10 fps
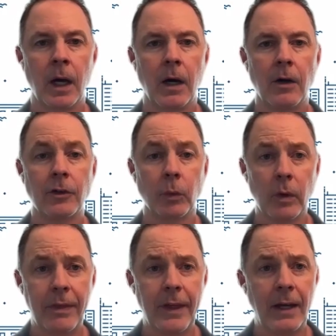So
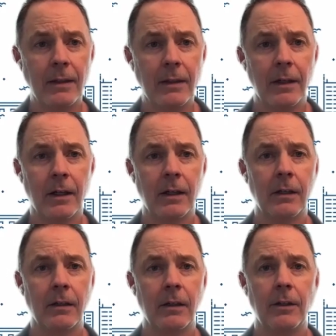with
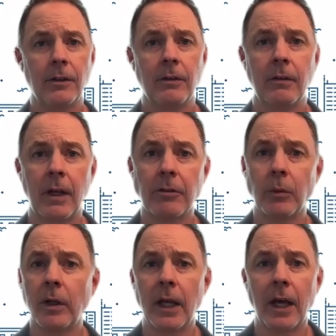that,
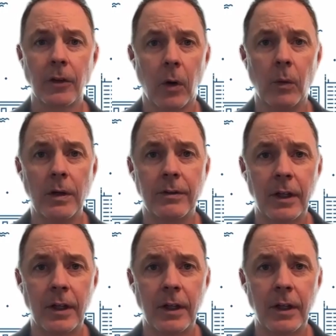everyone, as always,